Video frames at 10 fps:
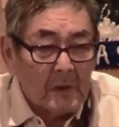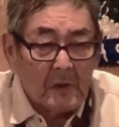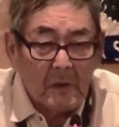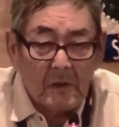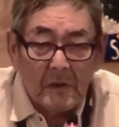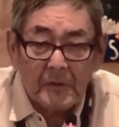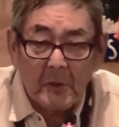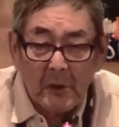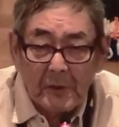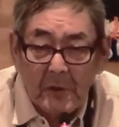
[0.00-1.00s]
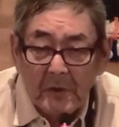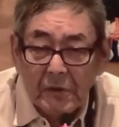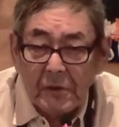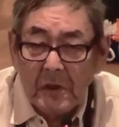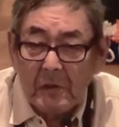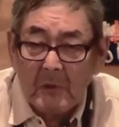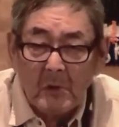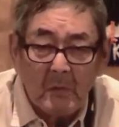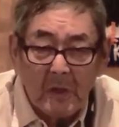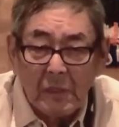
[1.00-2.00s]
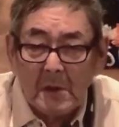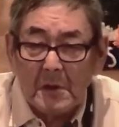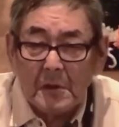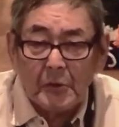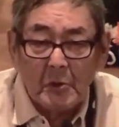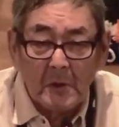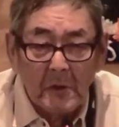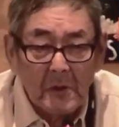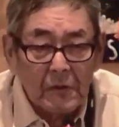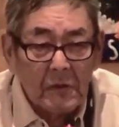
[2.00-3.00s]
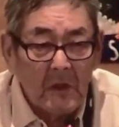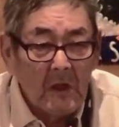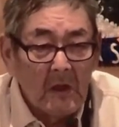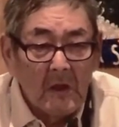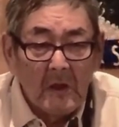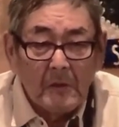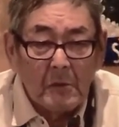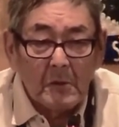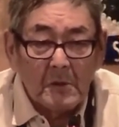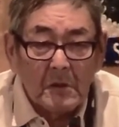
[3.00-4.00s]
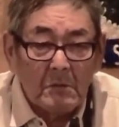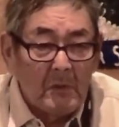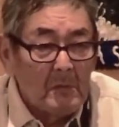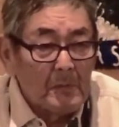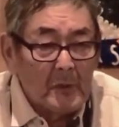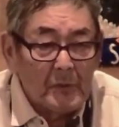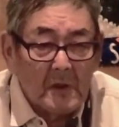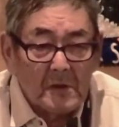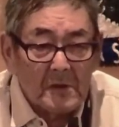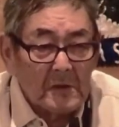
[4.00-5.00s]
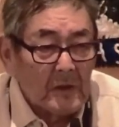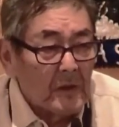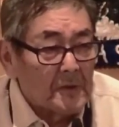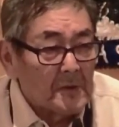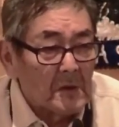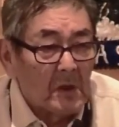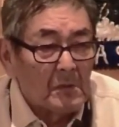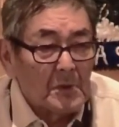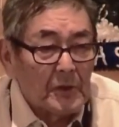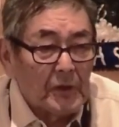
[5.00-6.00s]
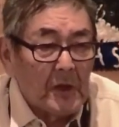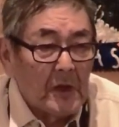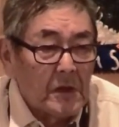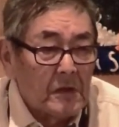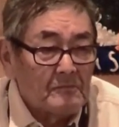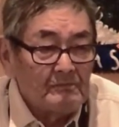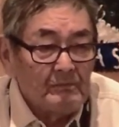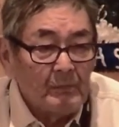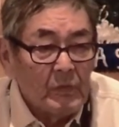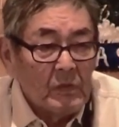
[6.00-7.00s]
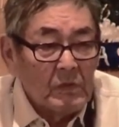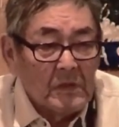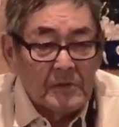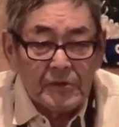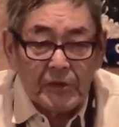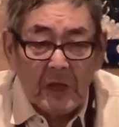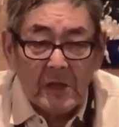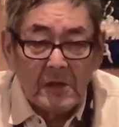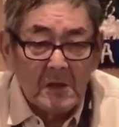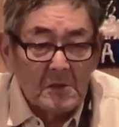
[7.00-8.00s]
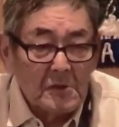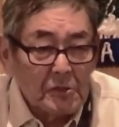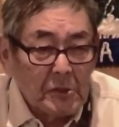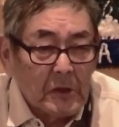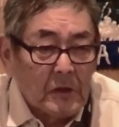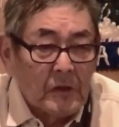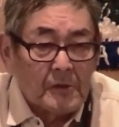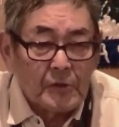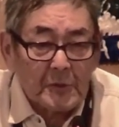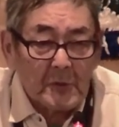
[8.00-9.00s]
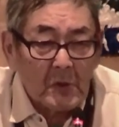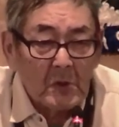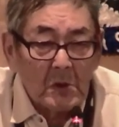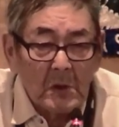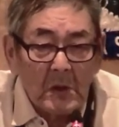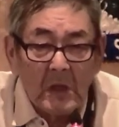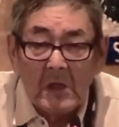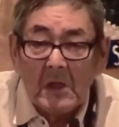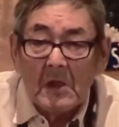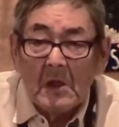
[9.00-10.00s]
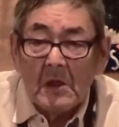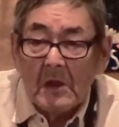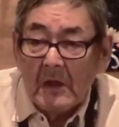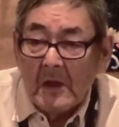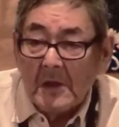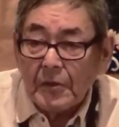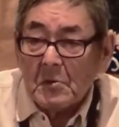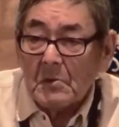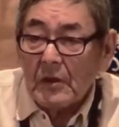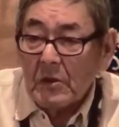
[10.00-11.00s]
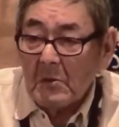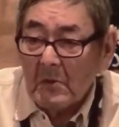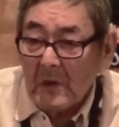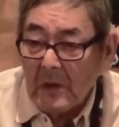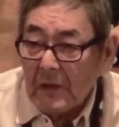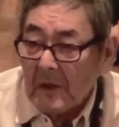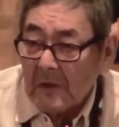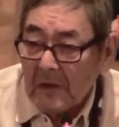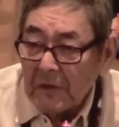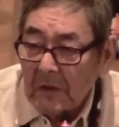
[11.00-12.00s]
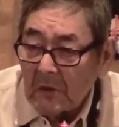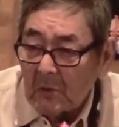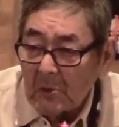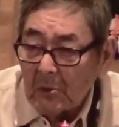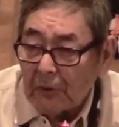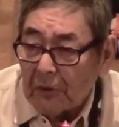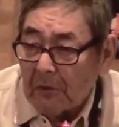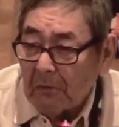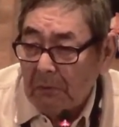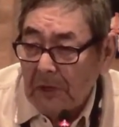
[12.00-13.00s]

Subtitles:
taught us and our mother taught us, to remember the Creator every day and stay healthy and strong. That's the only way that I think we could defeat